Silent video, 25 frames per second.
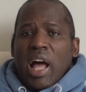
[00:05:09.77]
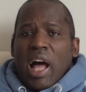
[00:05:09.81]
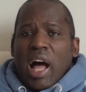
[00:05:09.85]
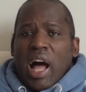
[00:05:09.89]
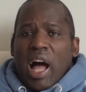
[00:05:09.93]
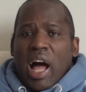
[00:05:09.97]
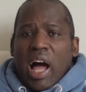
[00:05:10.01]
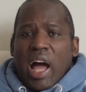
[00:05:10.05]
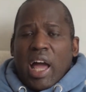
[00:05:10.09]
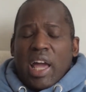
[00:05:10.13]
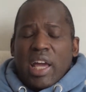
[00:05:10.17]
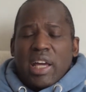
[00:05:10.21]

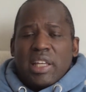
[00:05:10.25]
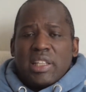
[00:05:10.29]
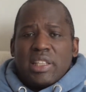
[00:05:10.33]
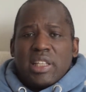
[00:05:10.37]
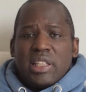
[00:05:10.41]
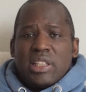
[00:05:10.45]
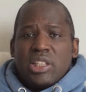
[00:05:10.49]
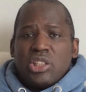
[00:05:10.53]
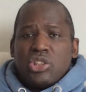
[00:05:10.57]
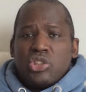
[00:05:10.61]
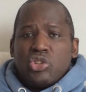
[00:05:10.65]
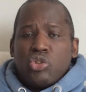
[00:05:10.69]
higher
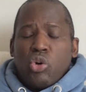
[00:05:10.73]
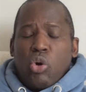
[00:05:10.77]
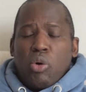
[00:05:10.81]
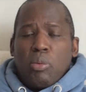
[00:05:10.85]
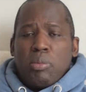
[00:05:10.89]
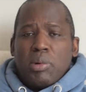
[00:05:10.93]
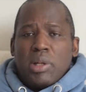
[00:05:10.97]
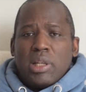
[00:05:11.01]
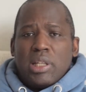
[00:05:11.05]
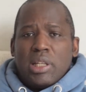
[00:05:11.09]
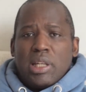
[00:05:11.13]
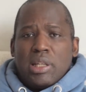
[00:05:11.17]
than is
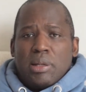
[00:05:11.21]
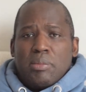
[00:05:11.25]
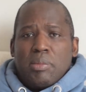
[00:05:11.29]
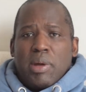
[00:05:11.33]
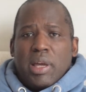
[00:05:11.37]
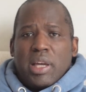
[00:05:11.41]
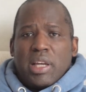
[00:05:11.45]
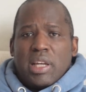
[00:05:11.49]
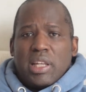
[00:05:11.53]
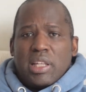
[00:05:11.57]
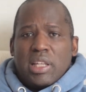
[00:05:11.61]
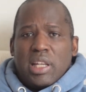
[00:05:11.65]
normal in an
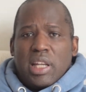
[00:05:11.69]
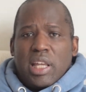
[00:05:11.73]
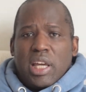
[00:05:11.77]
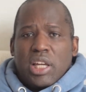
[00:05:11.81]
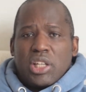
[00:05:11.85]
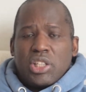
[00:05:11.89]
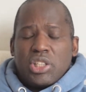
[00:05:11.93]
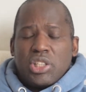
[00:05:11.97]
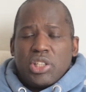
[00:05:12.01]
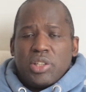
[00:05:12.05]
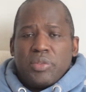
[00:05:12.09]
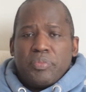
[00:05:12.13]
American
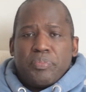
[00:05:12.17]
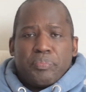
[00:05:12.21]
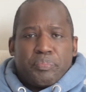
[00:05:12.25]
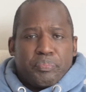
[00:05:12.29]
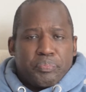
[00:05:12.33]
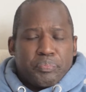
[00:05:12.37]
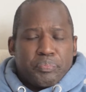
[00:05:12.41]
election.